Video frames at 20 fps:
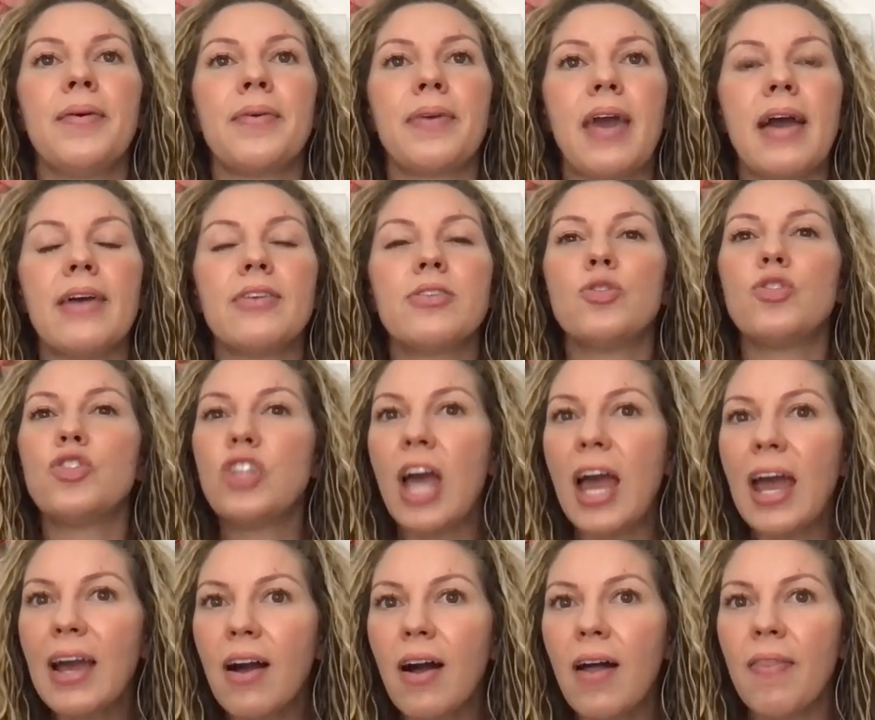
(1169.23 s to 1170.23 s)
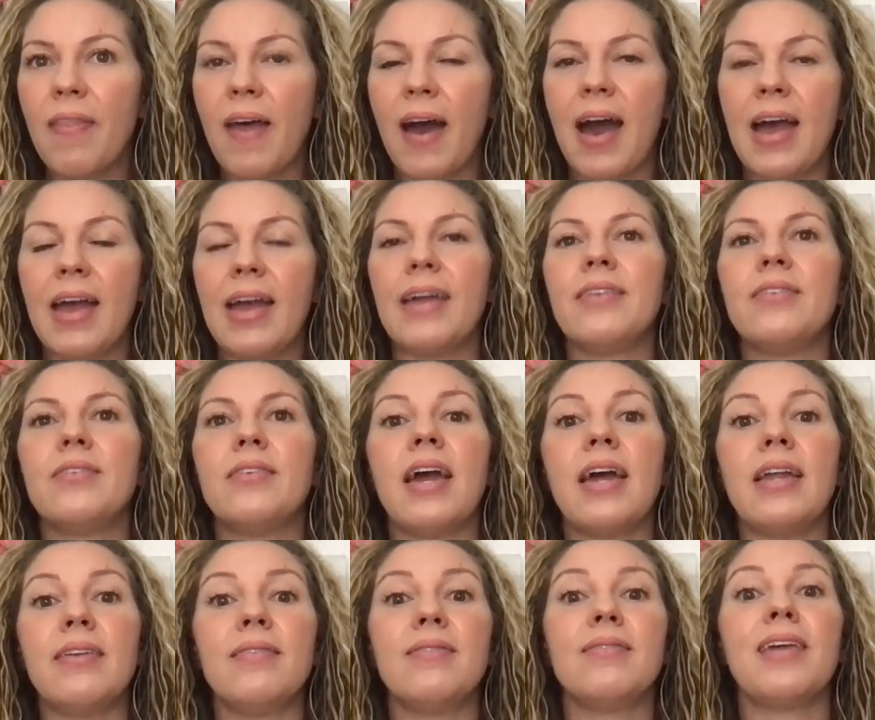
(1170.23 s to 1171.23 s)
Okay. So check on that
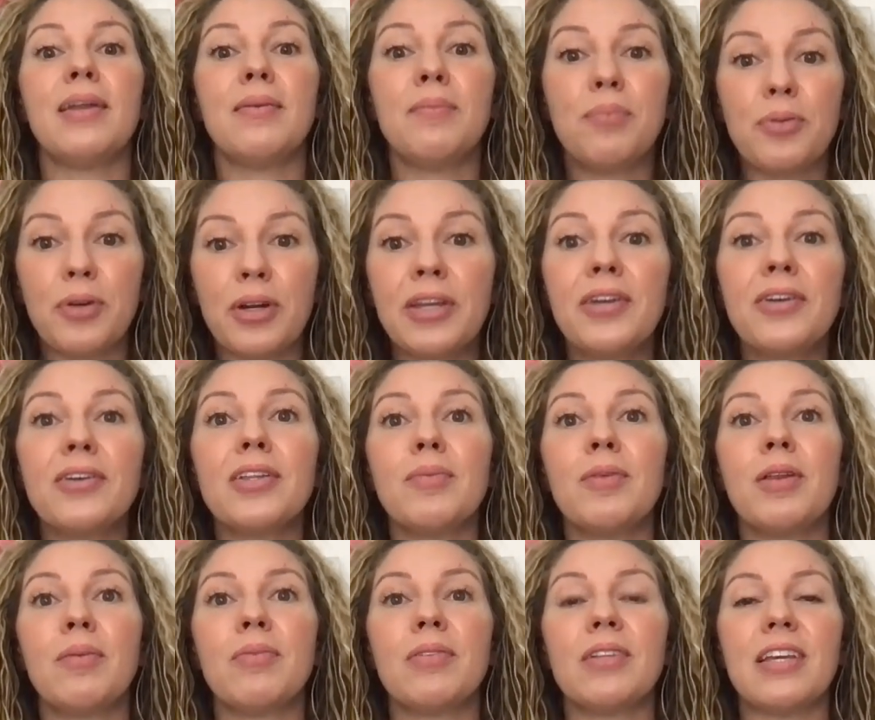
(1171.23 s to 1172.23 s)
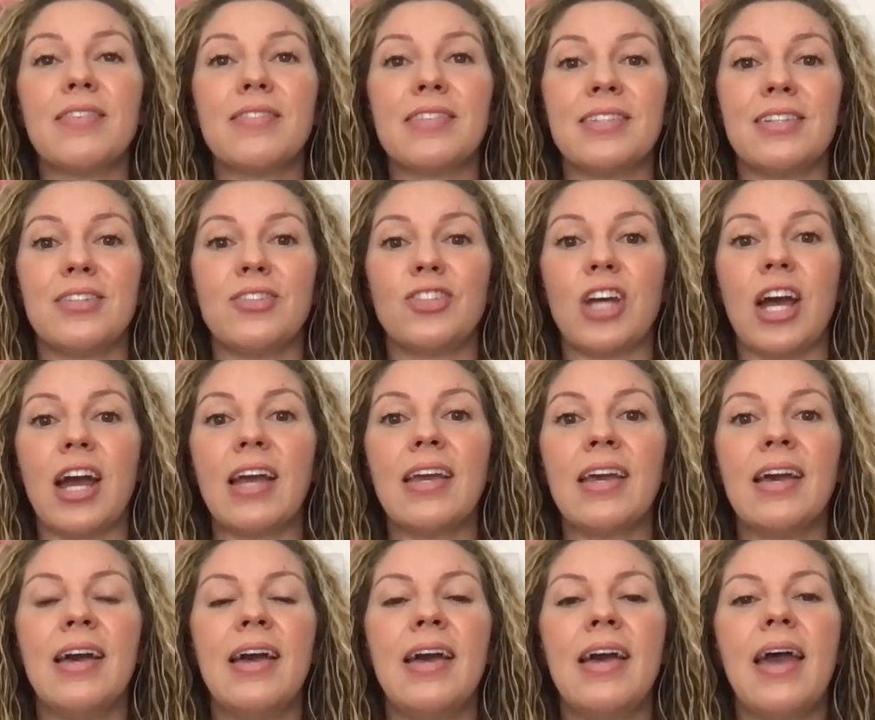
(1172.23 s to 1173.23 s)
and bring your limiting beliefs into
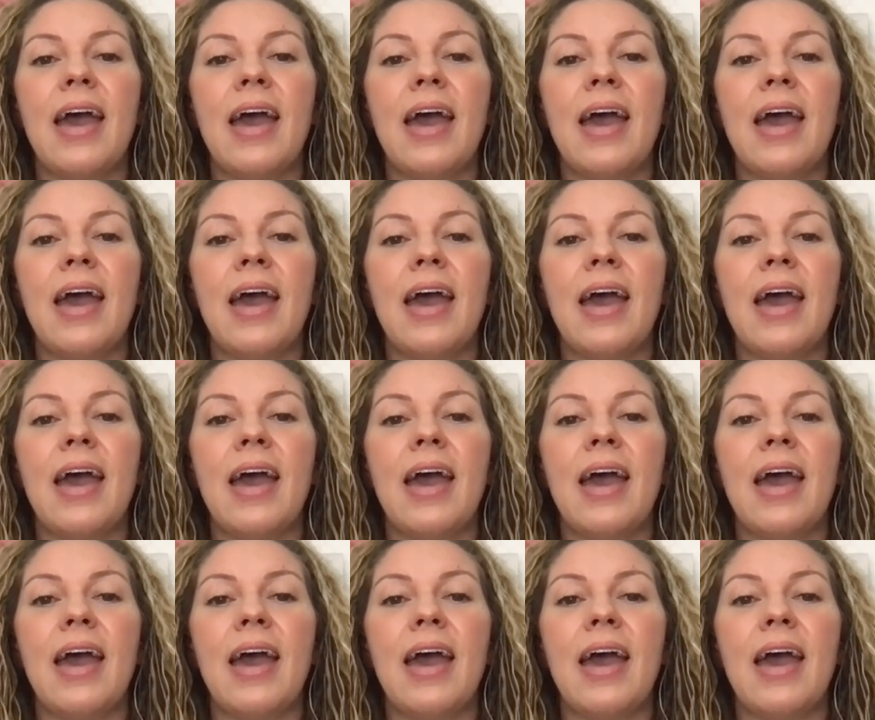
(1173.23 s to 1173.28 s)
check